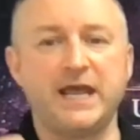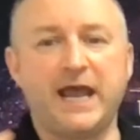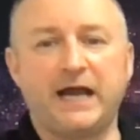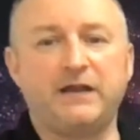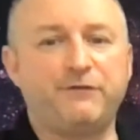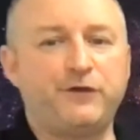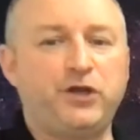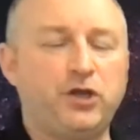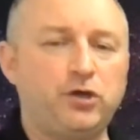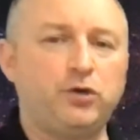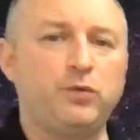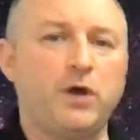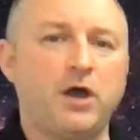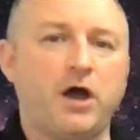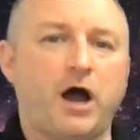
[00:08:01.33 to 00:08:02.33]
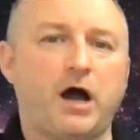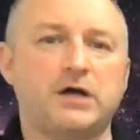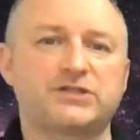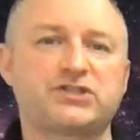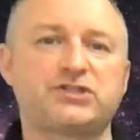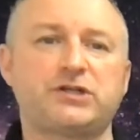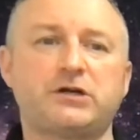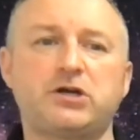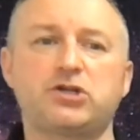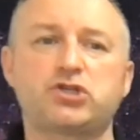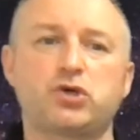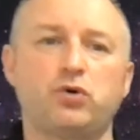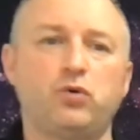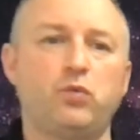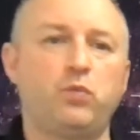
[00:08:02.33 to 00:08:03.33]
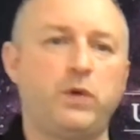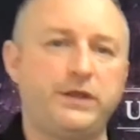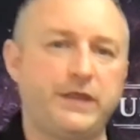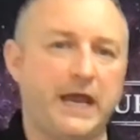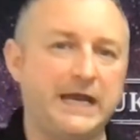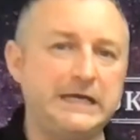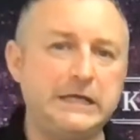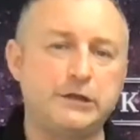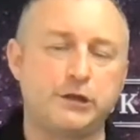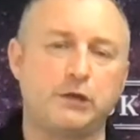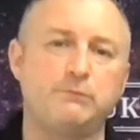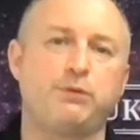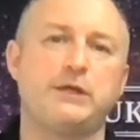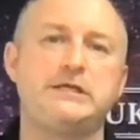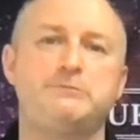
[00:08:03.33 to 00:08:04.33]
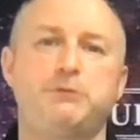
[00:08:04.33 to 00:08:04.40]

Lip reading: And if you are stuck at all with anything, please